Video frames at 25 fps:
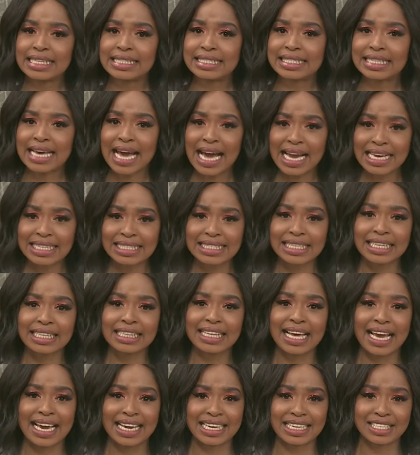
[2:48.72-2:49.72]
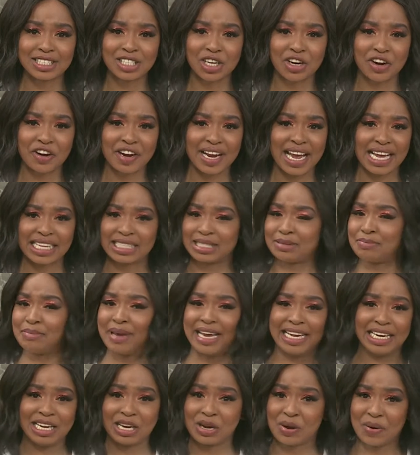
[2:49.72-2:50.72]
The title Haters creates
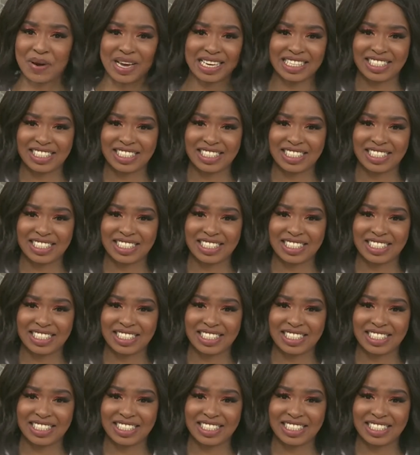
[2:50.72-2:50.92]
many